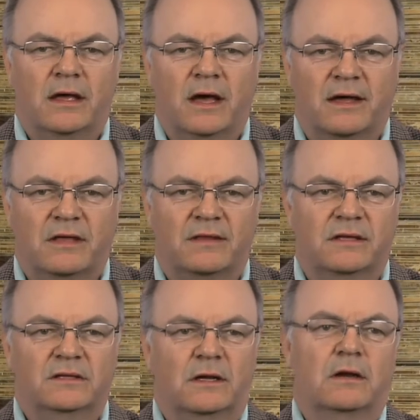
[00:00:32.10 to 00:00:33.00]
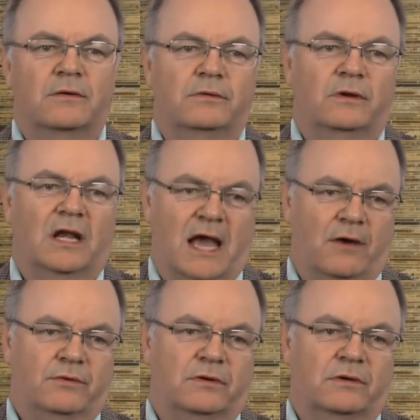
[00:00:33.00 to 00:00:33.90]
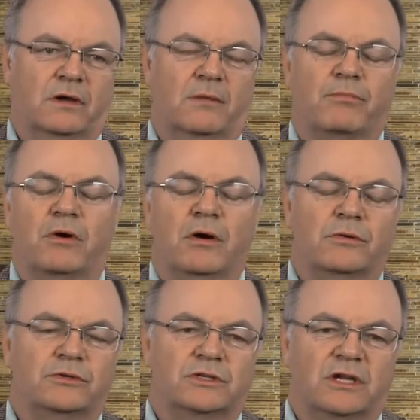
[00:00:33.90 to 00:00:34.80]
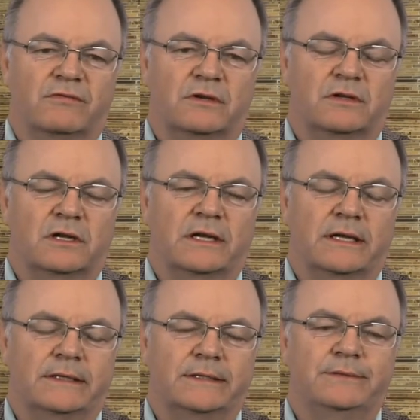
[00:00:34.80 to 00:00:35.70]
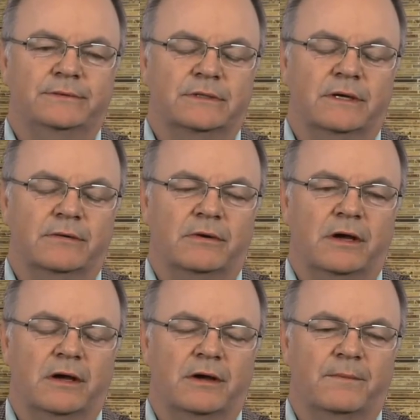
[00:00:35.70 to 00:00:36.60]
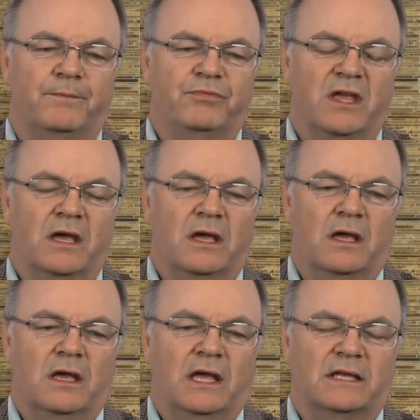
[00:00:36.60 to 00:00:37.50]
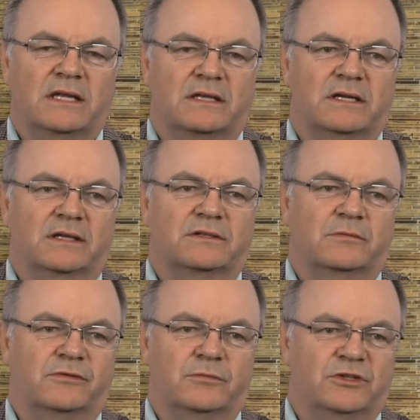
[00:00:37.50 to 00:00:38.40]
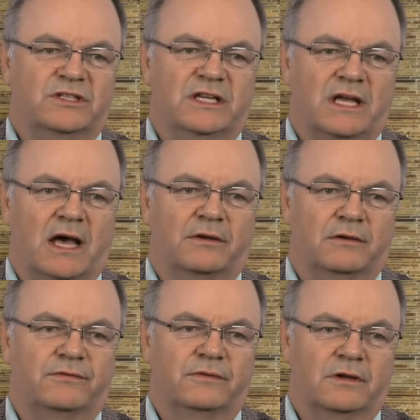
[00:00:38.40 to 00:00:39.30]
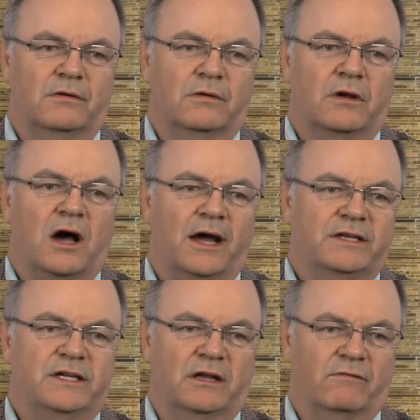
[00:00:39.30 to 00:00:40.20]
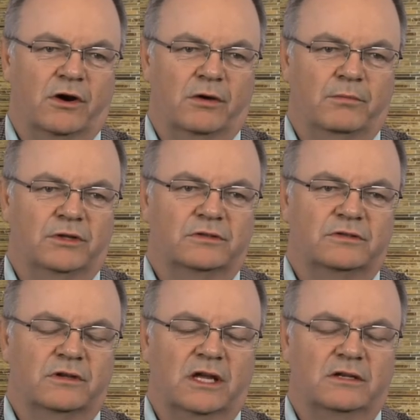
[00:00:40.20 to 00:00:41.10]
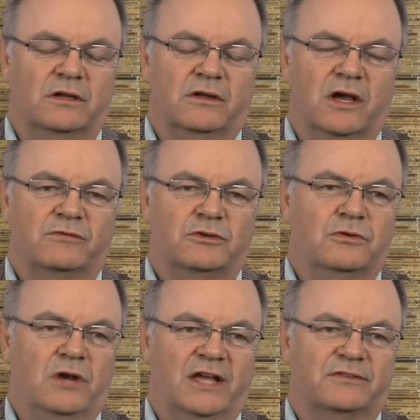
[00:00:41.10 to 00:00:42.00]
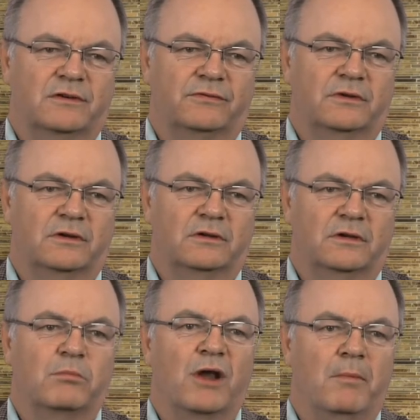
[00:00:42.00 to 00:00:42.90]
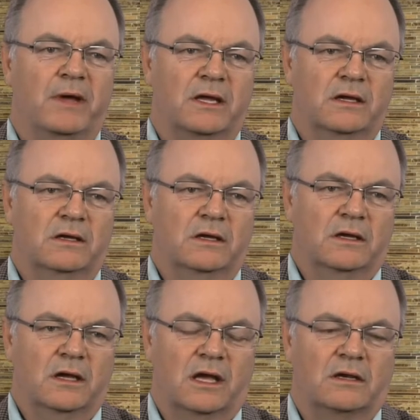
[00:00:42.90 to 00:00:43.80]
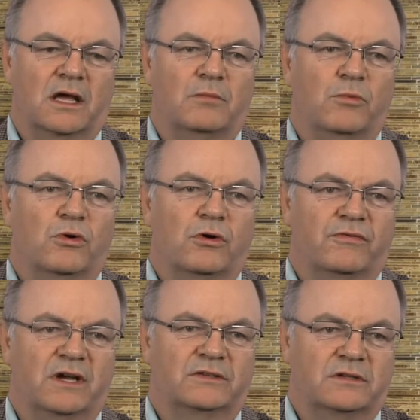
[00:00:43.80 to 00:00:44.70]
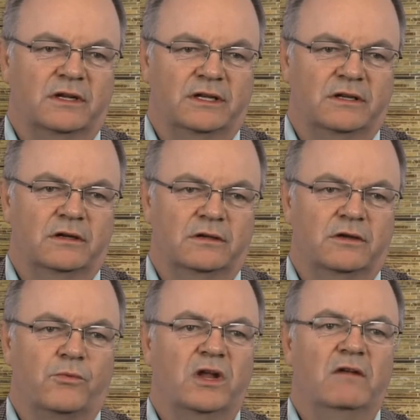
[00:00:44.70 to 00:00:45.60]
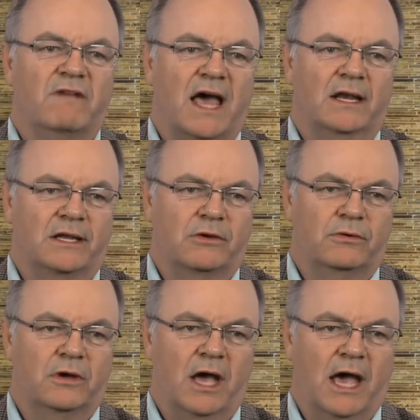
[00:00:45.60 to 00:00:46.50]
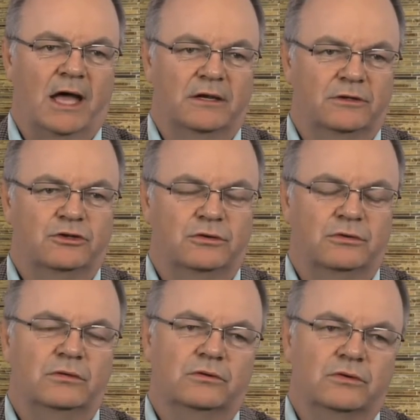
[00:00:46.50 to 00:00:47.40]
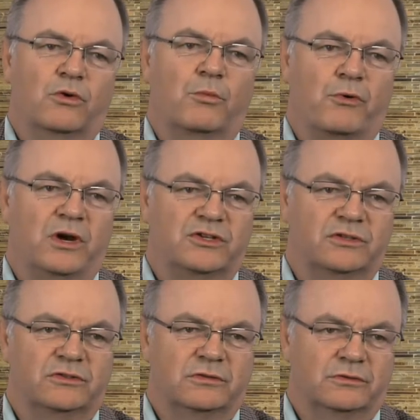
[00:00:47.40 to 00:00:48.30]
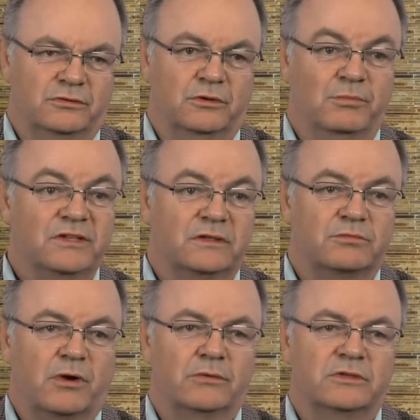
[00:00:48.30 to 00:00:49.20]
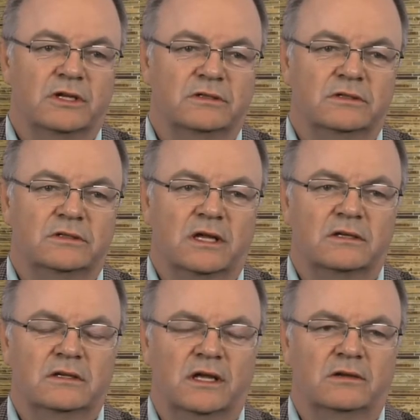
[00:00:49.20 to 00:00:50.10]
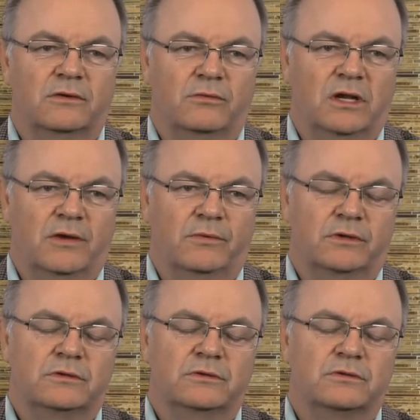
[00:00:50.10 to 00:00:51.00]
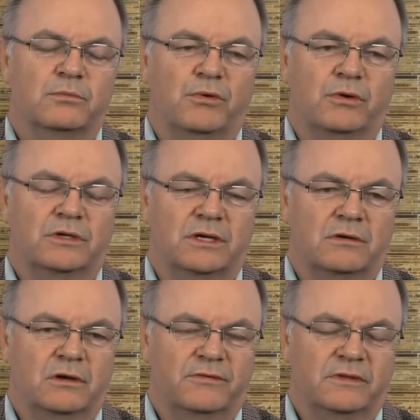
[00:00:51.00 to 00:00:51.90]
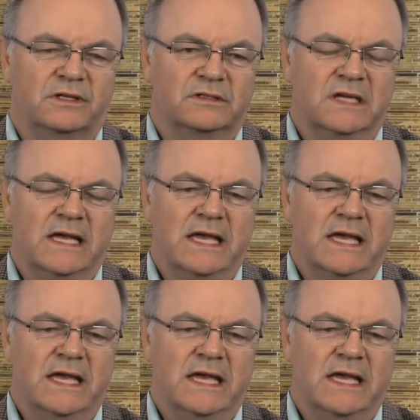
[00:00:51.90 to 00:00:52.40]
I, th I think the cloud, cloud approach definitely can do so. Um, it, it, takes some of the mystique out of the whole IT environment so that you have to do less of the, the plumbing and, and more of actually the, the real value added to, to corporations or to the business processes that, that you really want to support in all of this.